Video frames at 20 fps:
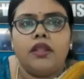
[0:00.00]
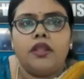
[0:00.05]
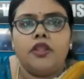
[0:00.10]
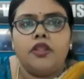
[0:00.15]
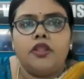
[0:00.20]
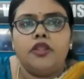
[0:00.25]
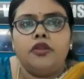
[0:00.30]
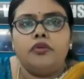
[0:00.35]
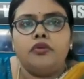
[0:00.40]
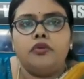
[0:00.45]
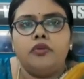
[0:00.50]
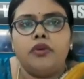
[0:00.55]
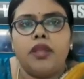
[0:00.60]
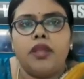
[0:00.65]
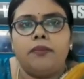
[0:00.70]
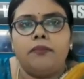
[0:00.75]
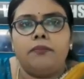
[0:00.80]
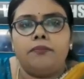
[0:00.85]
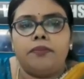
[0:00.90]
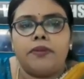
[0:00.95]

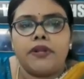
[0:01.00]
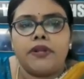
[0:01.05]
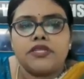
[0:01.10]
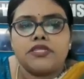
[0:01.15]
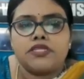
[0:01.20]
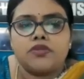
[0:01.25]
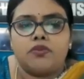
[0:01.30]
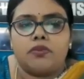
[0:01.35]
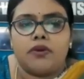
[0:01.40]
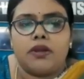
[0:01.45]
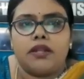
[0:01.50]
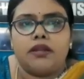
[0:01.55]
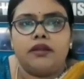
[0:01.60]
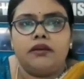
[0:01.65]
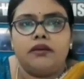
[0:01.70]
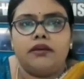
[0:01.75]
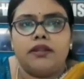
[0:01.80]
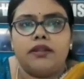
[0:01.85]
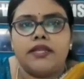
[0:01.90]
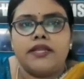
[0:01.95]
um plus
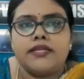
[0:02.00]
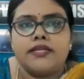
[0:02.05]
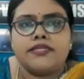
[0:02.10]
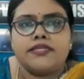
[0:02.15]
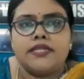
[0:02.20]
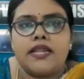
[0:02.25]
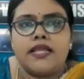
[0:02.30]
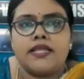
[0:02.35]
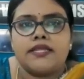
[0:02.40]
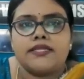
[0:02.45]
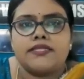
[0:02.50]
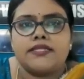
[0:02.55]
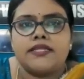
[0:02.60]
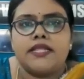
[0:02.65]
1 is less